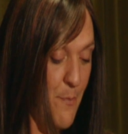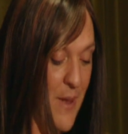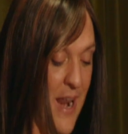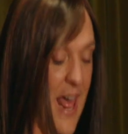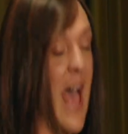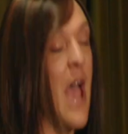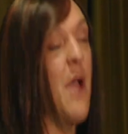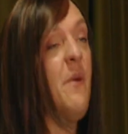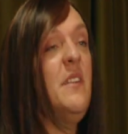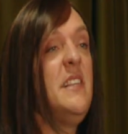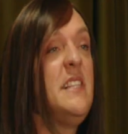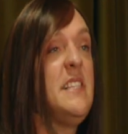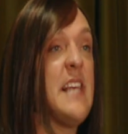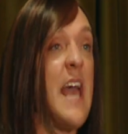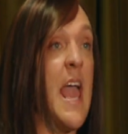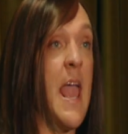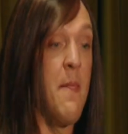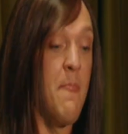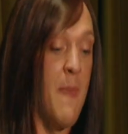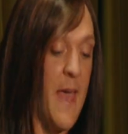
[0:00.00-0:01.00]
but I would
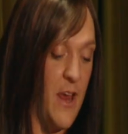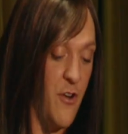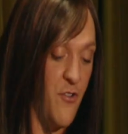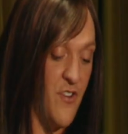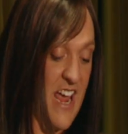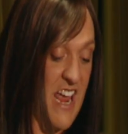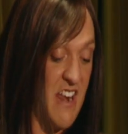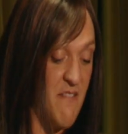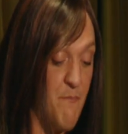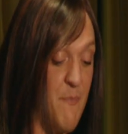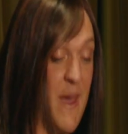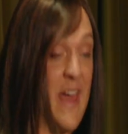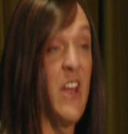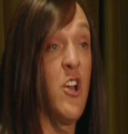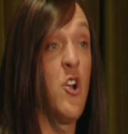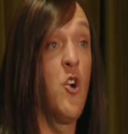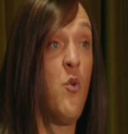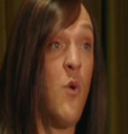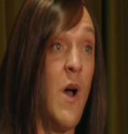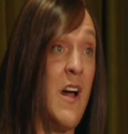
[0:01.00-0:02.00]
say they create better
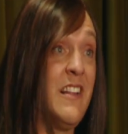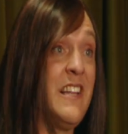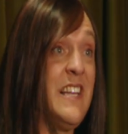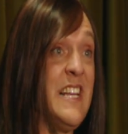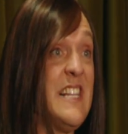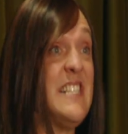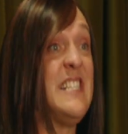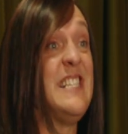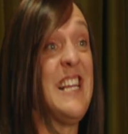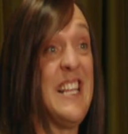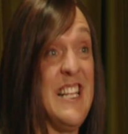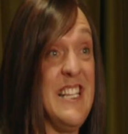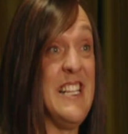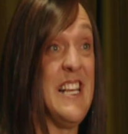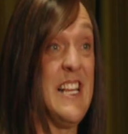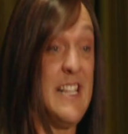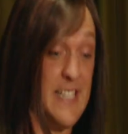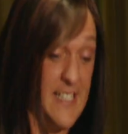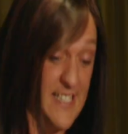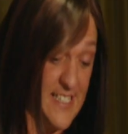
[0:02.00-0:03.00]
quality
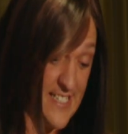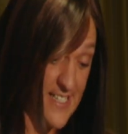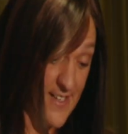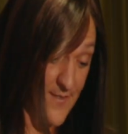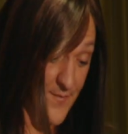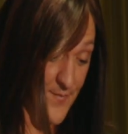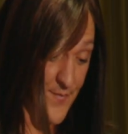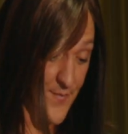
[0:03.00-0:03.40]
citizens.